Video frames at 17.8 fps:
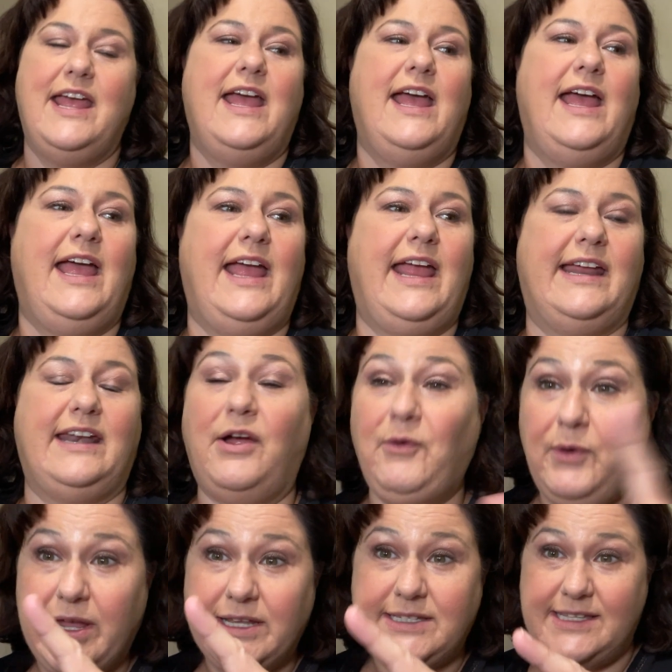and I
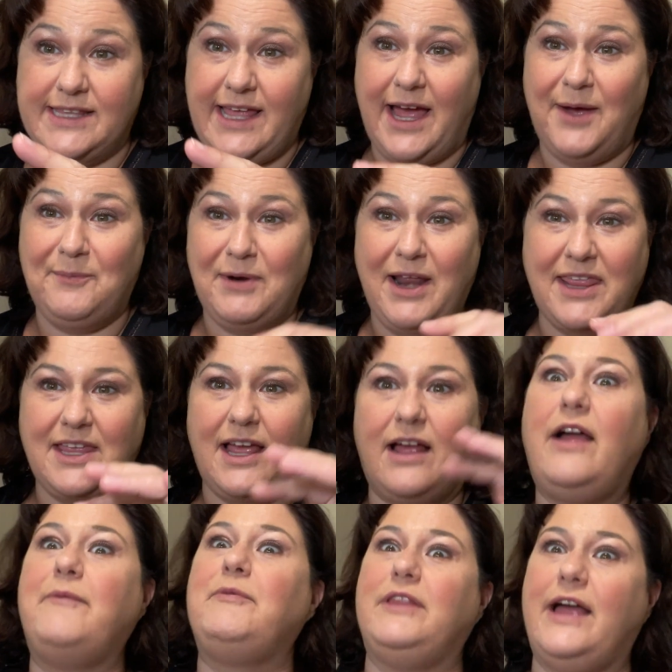will get to that. But I thought,
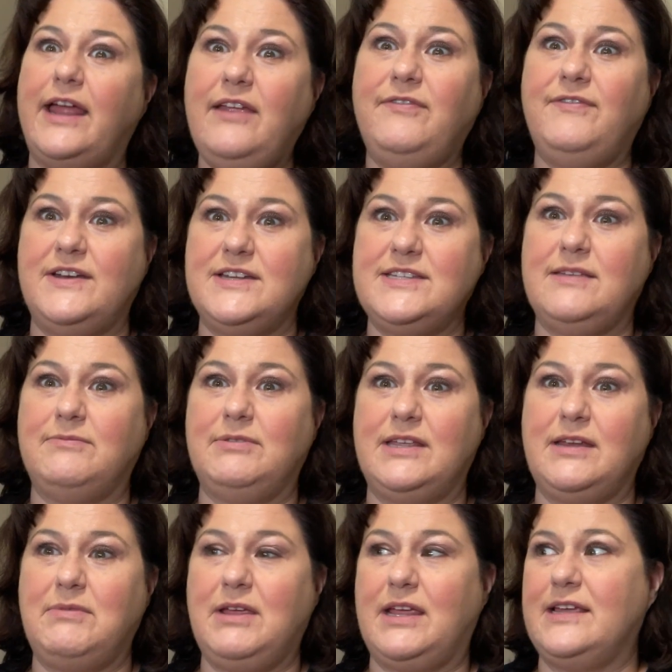I'm glad I finished
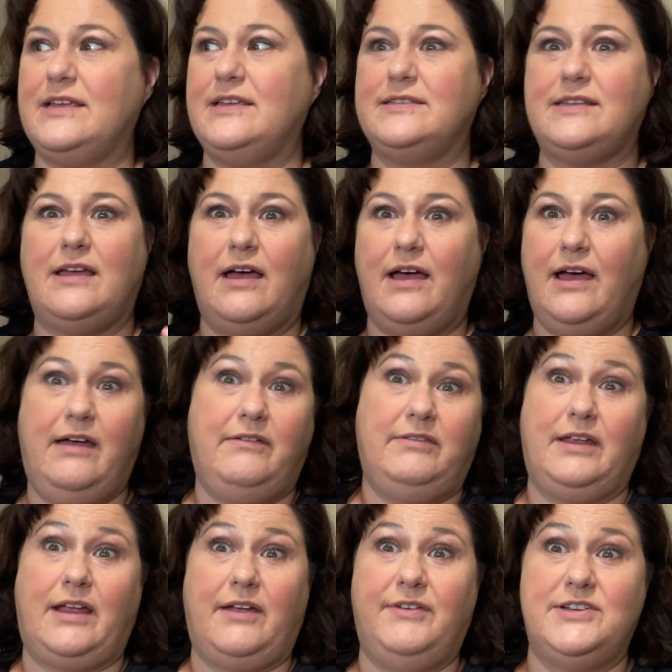something because I don't
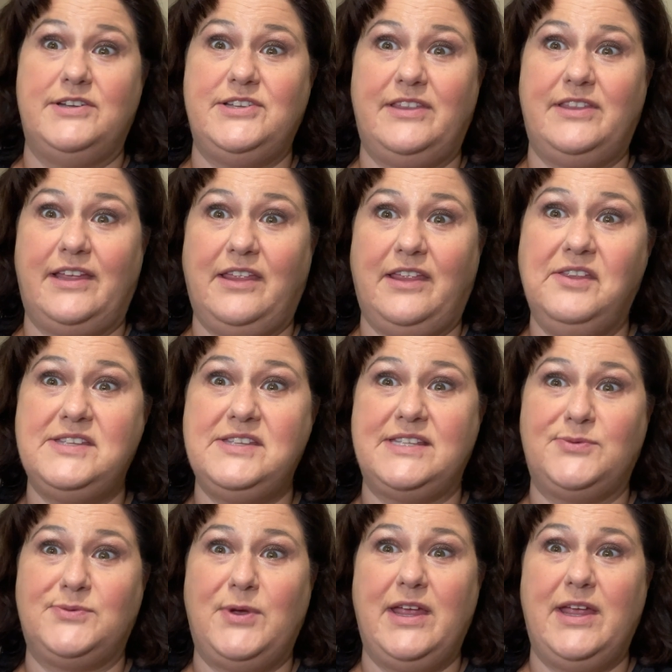think I finished anything else
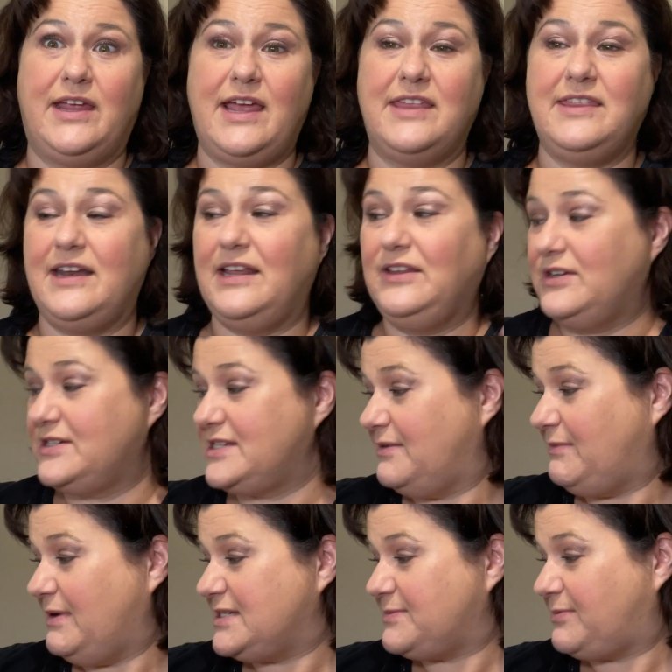this week. And then I looked
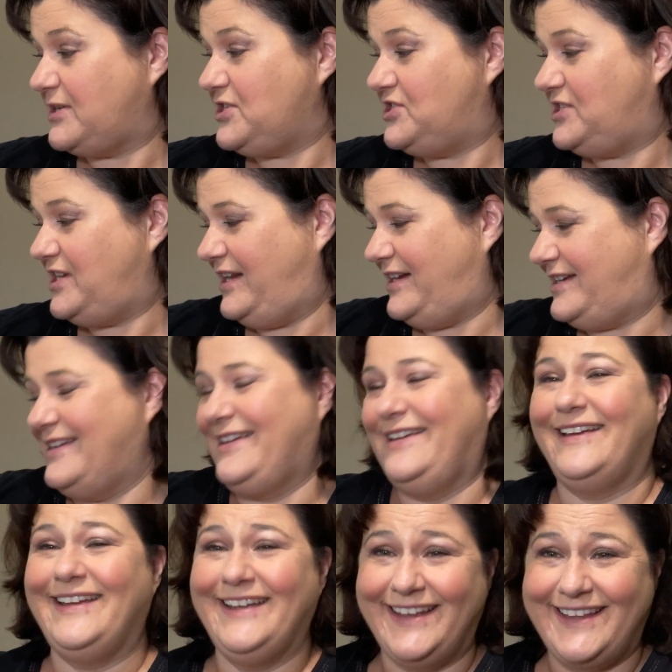at my spreadsheet
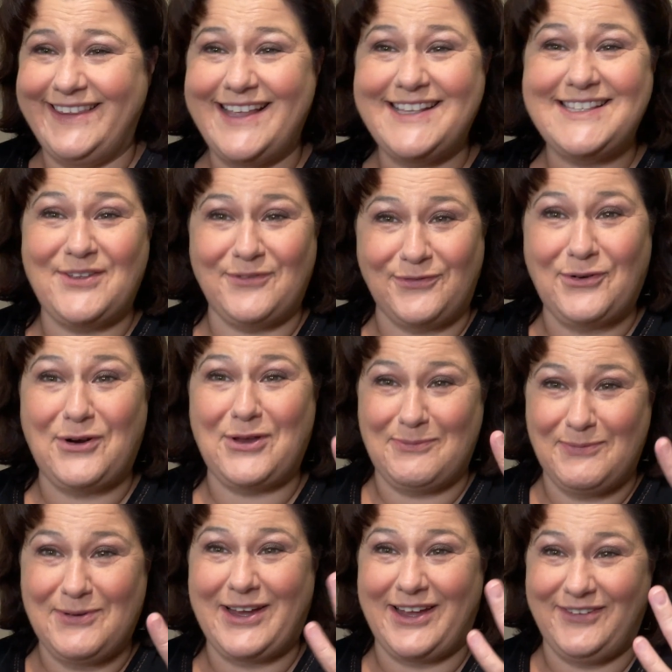that's the fourth
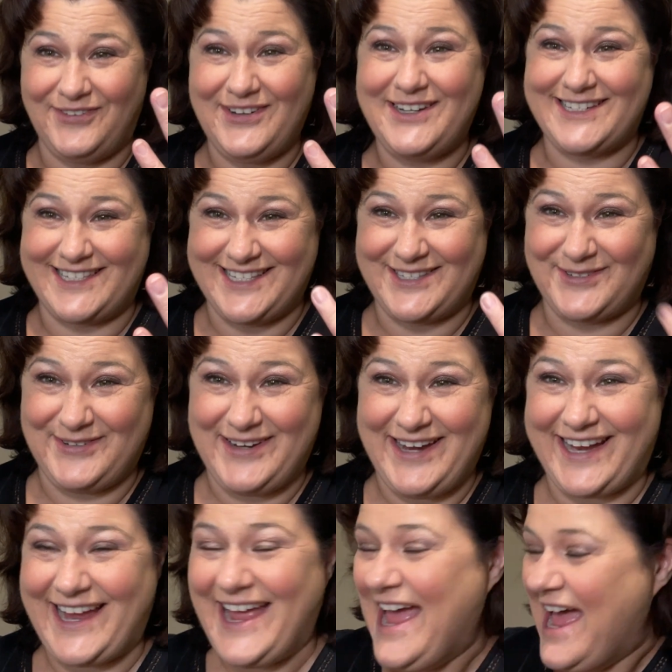book I finished this
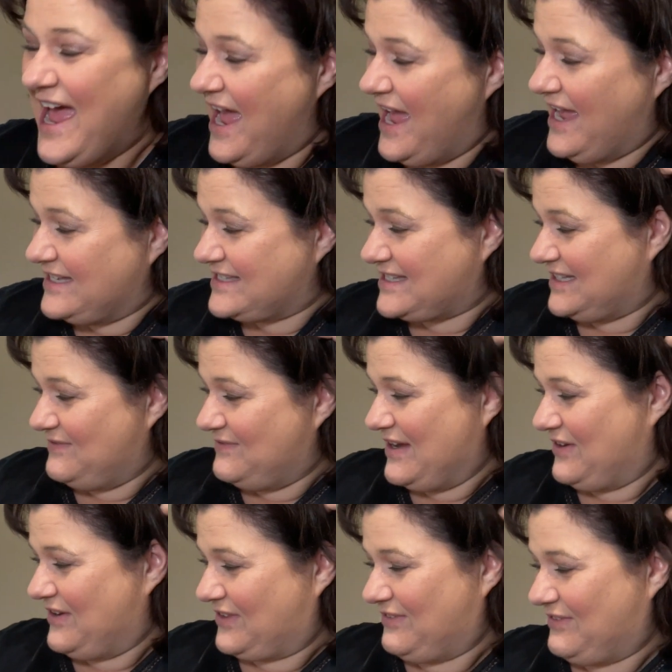week. So let me
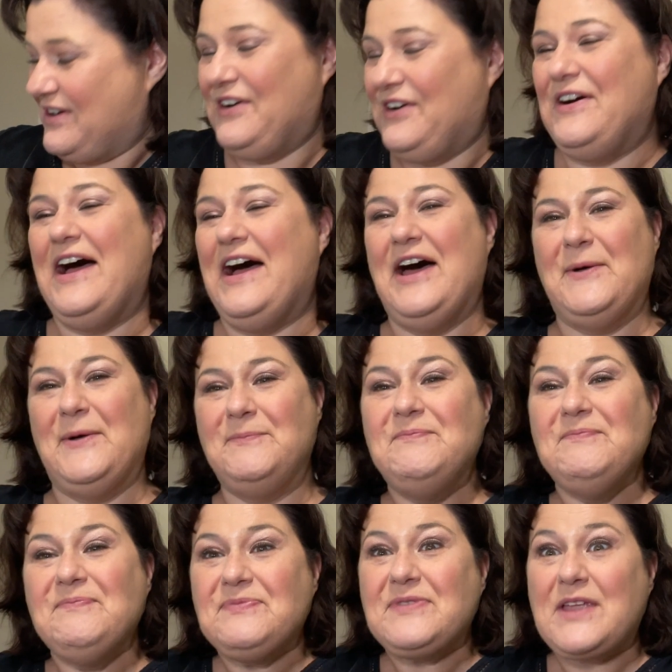go through um,
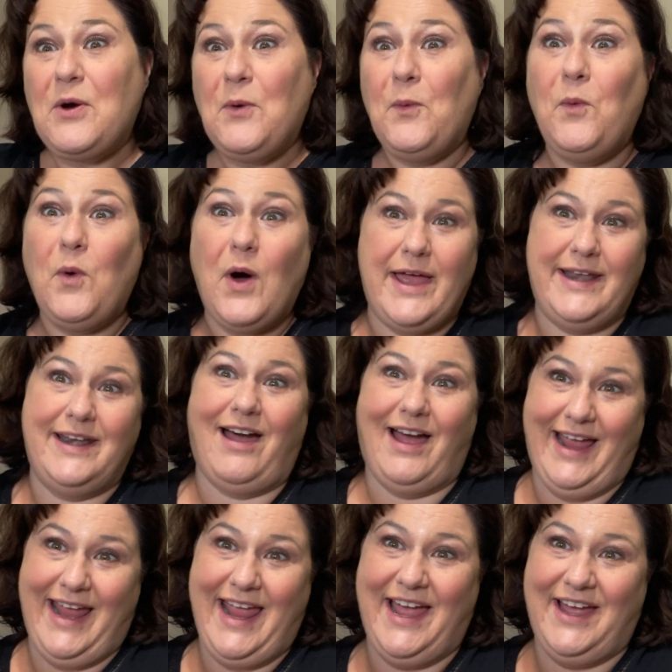what
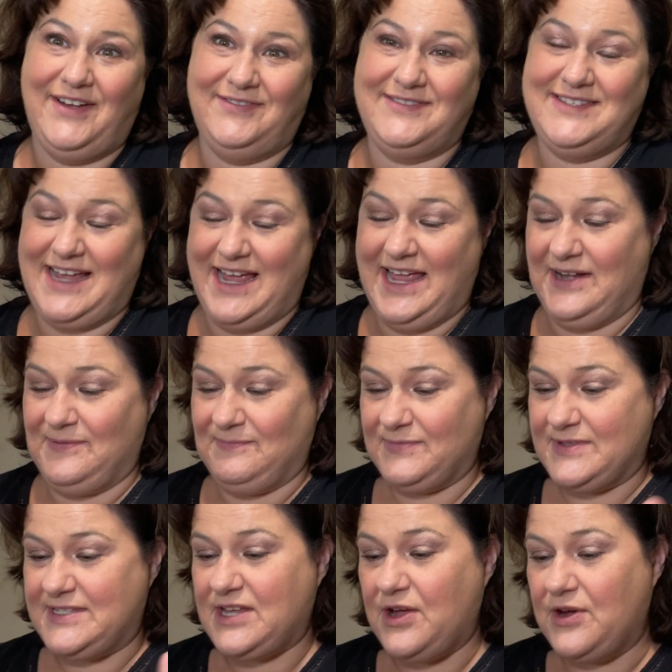I have done.
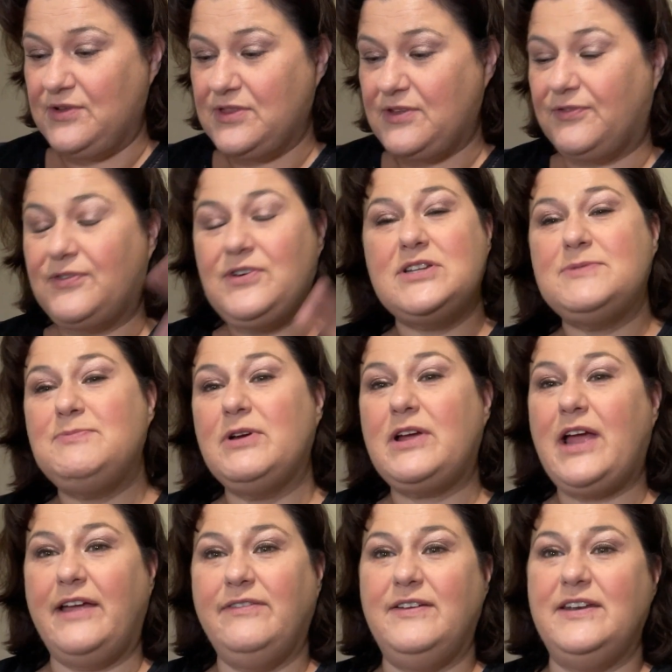So the first book
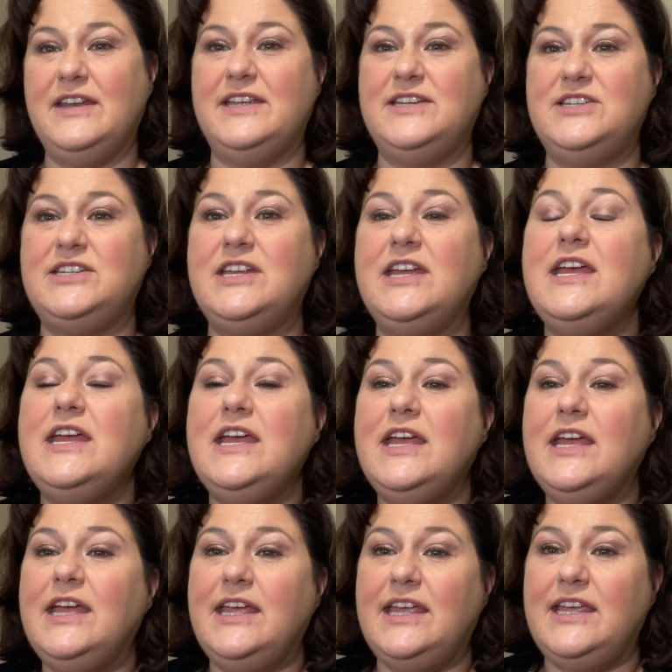I finished
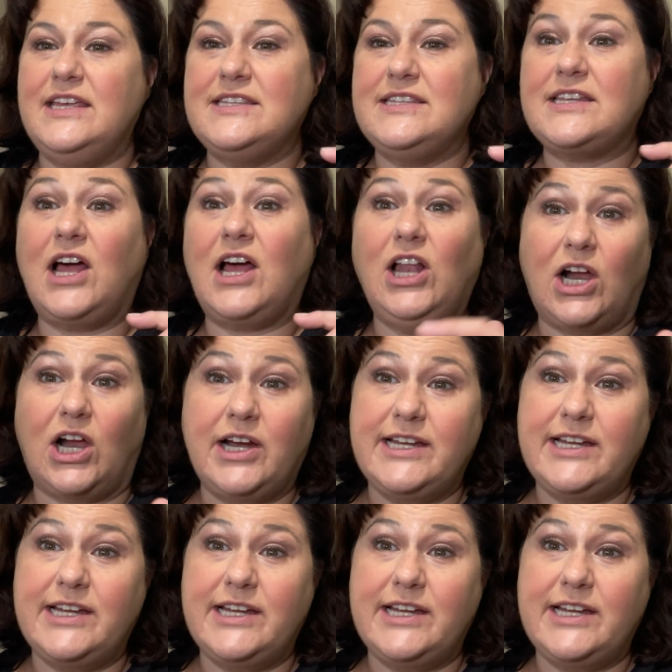is Clark and